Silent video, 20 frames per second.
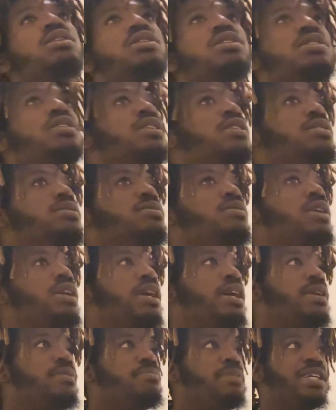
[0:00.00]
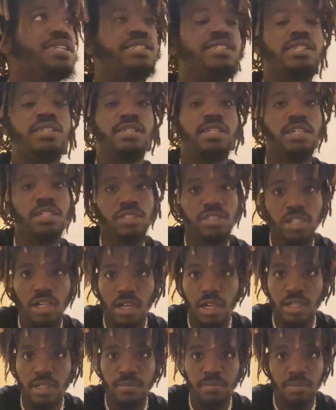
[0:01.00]
You know, and inmates sitting there
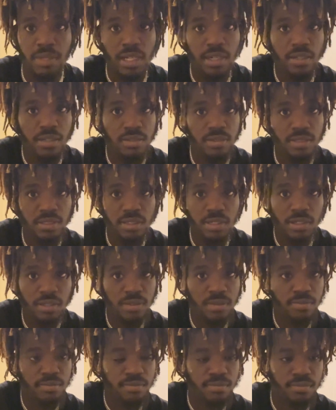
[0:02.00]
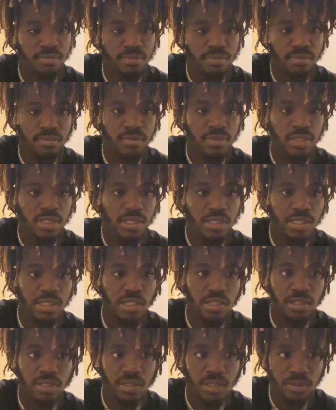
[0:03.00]
talking about, you know, so
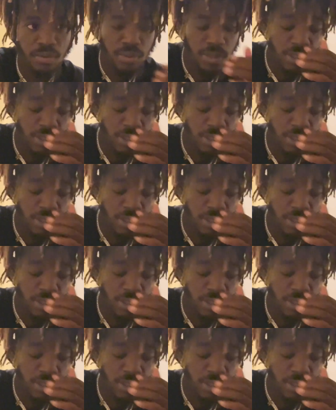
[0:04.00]
you know, we